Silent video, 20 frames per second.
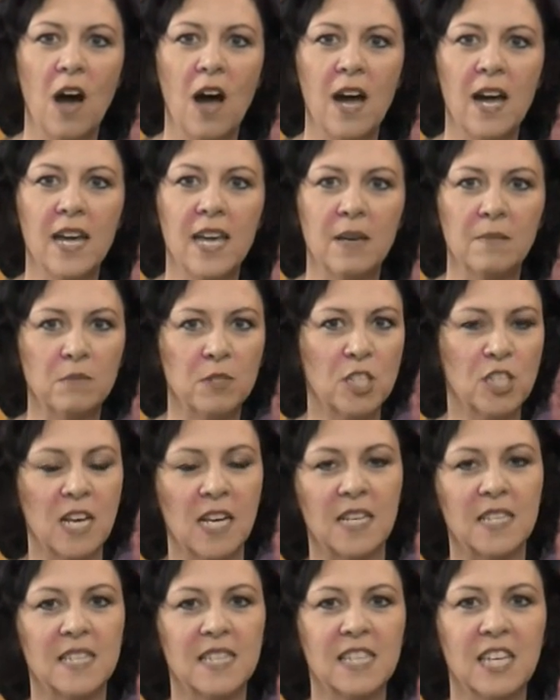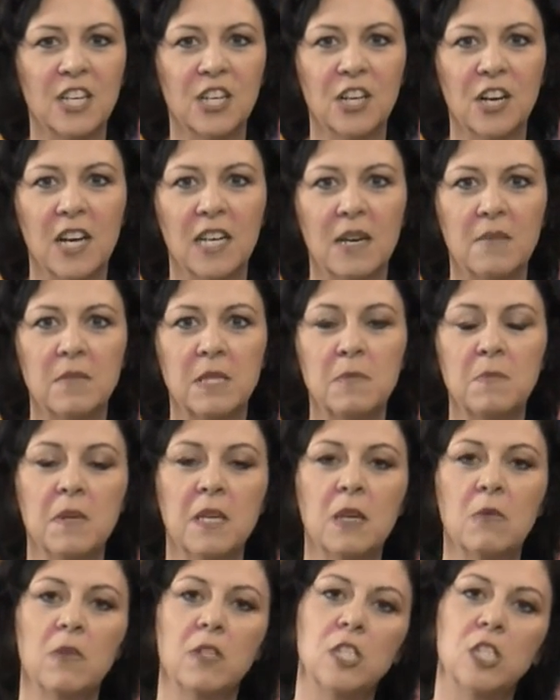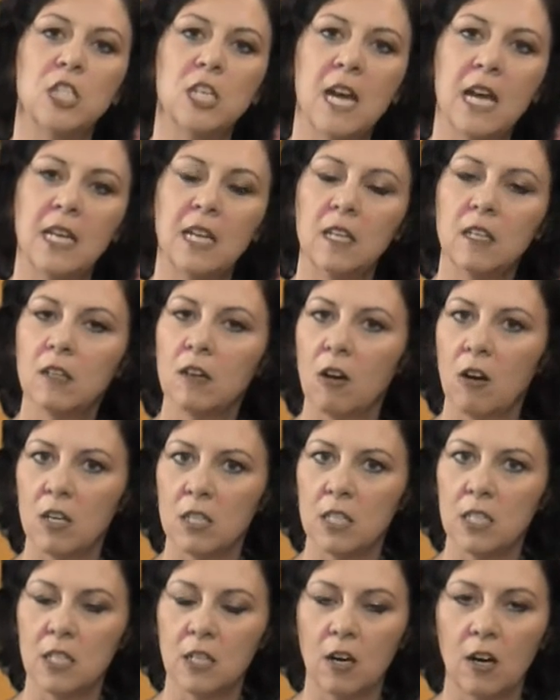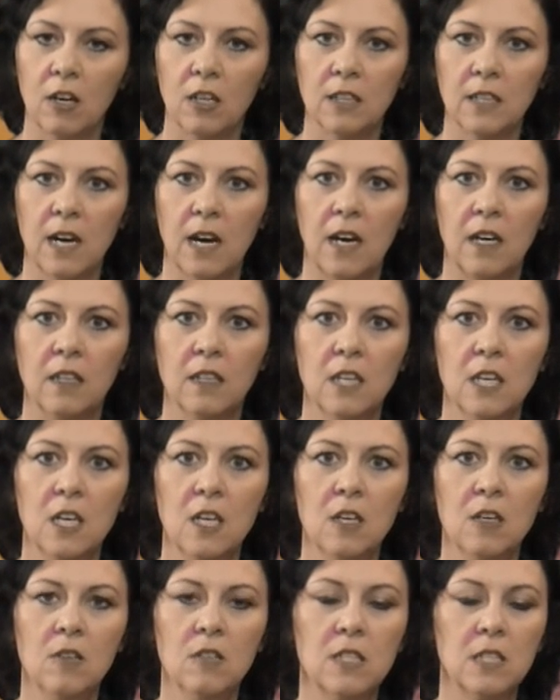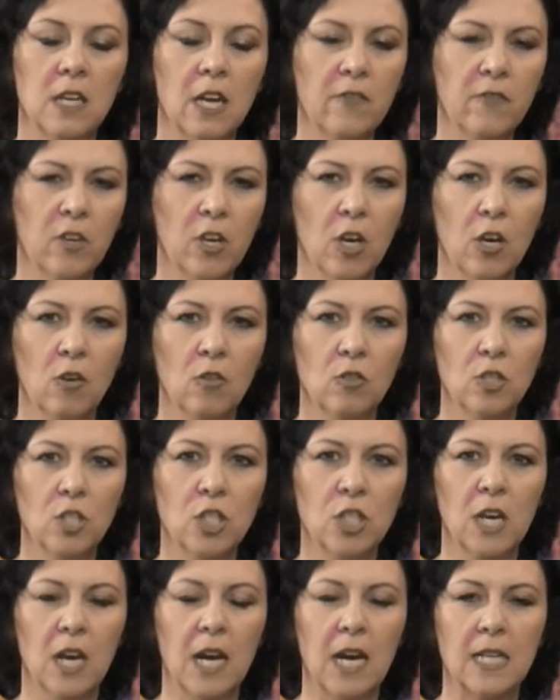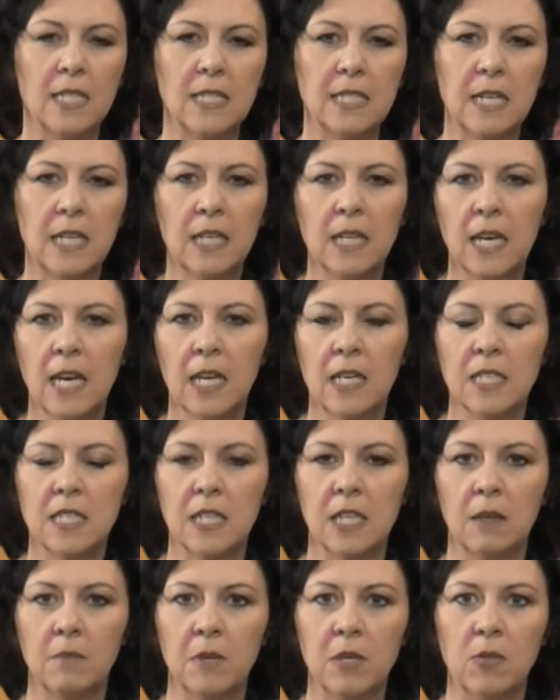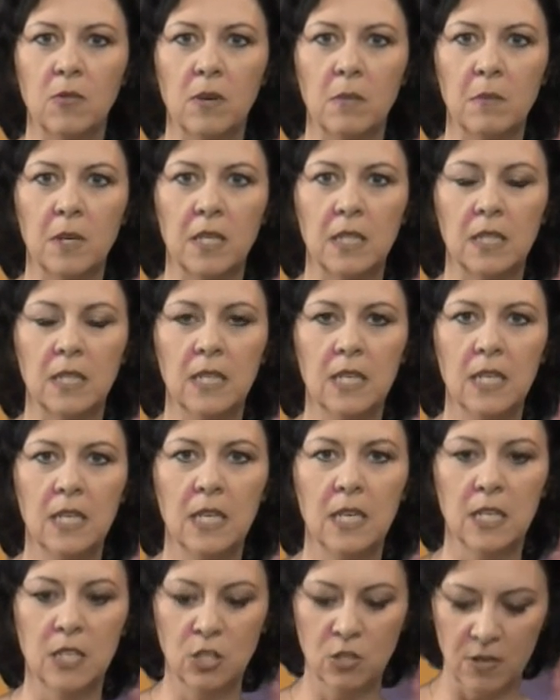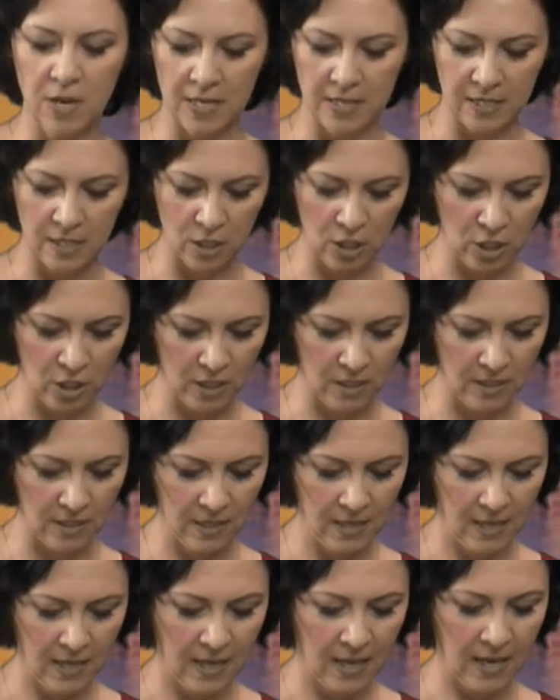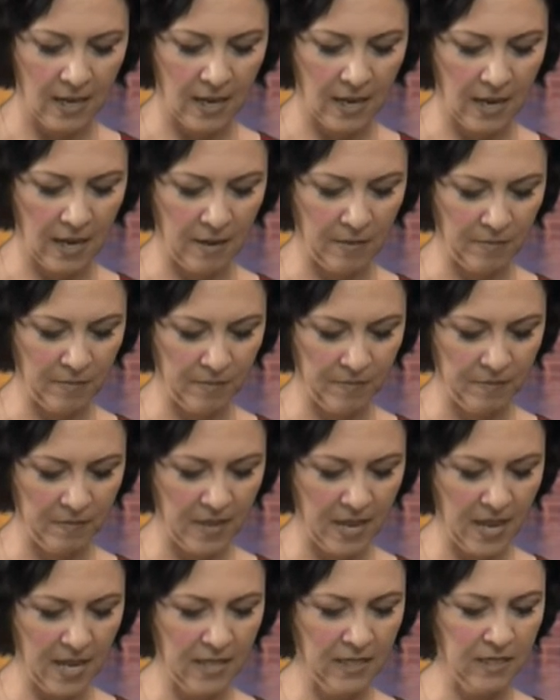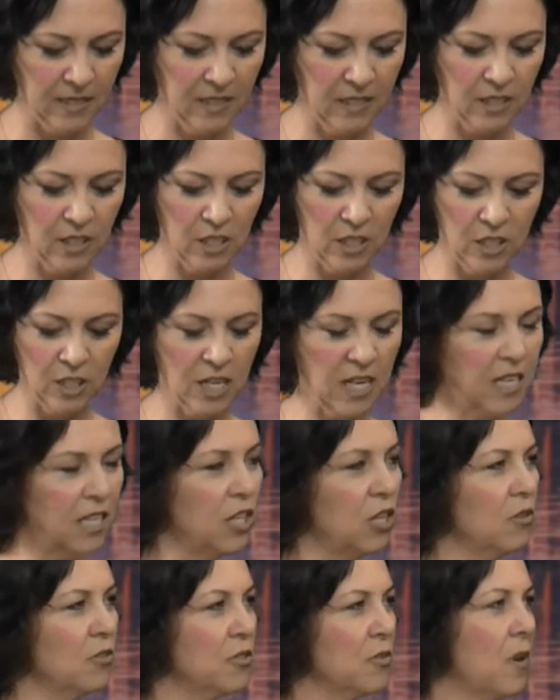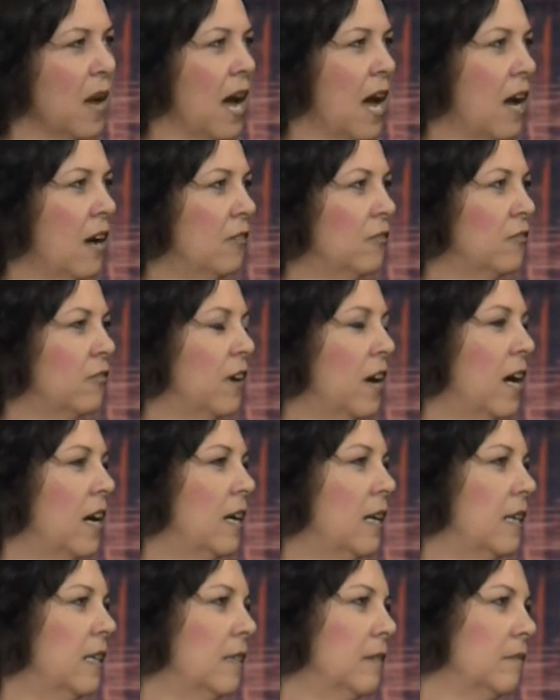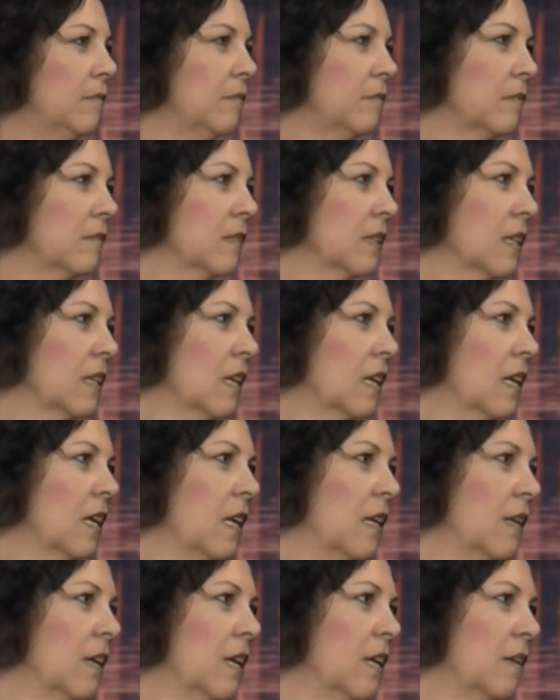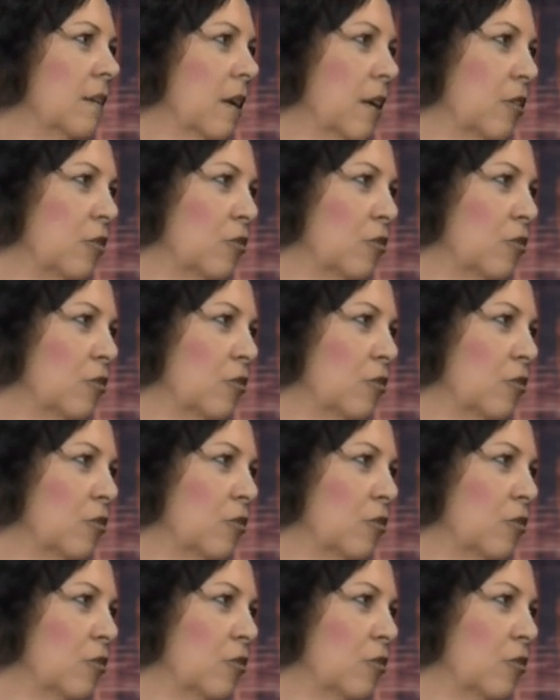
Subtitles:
I am Shannon Skinner, and I'm speaking with Janet Auty-Carlisle, who's a life coach dedicated to helping women in transition. And Janet, you also have a